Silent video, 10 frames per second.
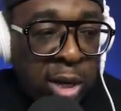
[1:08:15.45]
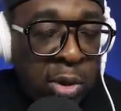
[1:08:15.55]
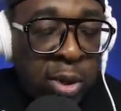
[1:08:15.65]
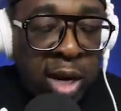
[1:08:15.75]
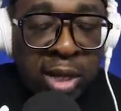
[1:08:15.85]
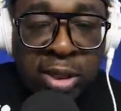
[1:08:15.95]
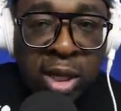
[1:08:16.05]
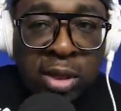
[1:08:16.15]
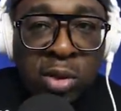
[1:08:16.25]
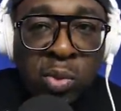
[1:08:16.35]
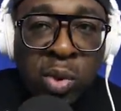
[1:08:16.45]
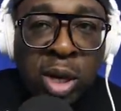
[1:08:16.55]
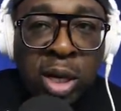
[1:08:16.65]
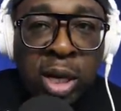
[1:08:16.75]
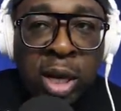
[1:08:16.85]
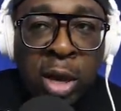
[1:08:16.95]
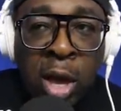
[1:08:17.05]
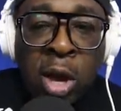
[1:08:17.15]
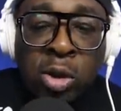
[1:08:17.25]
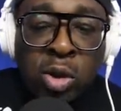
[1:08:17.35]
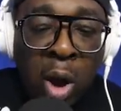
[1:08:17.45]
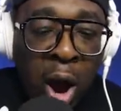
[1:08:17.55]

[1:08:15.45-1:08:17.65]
Now, the next thing to really so,